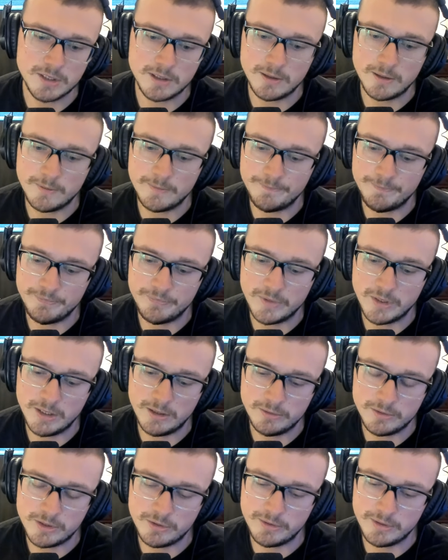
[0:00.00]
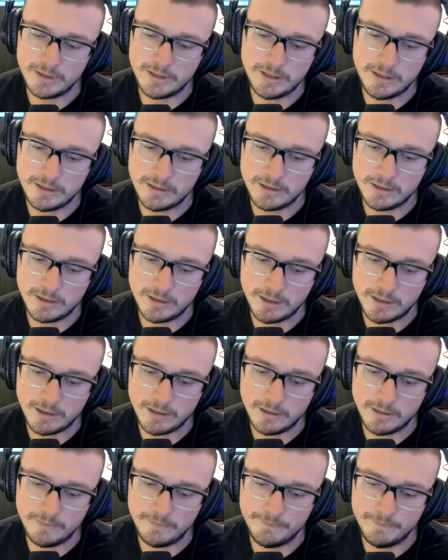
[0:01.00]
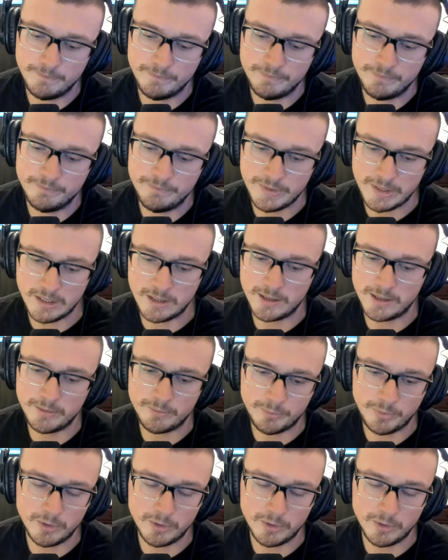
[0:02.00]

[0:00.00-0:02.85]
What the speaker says: you know, during the BLM